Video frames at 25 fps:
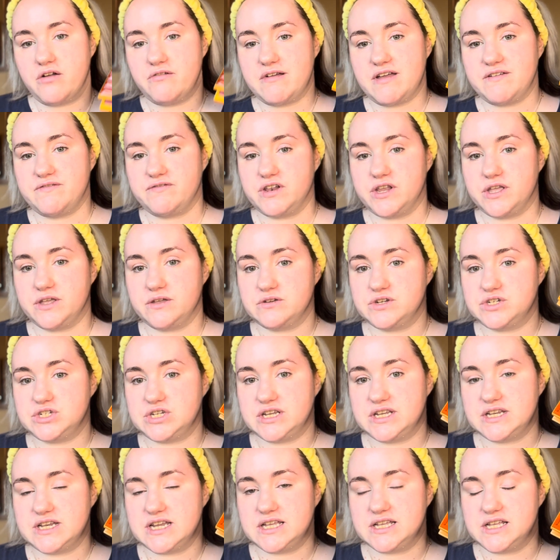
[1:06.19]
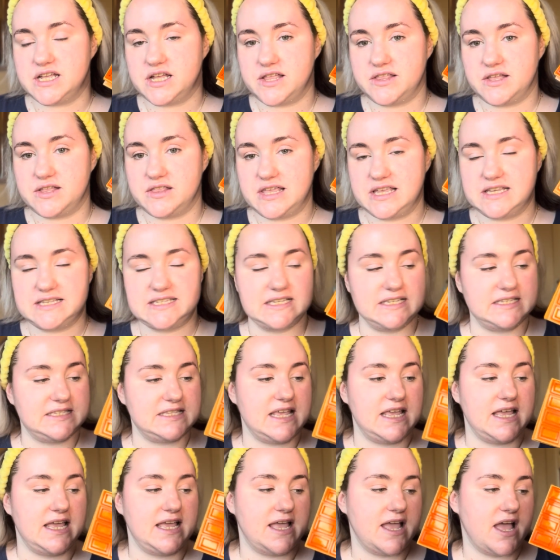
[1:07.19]
Revolution. This is
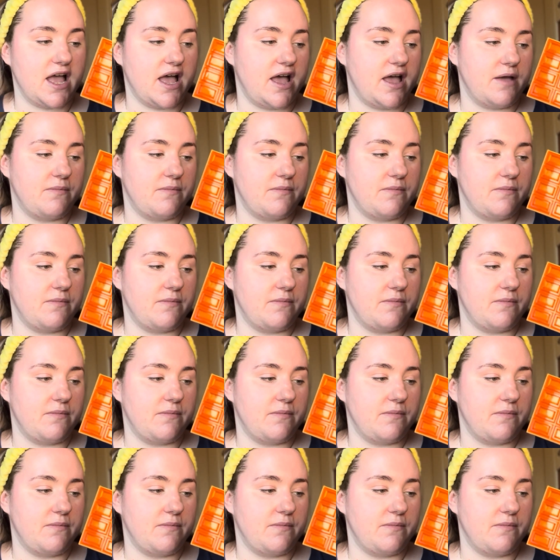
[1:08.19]
the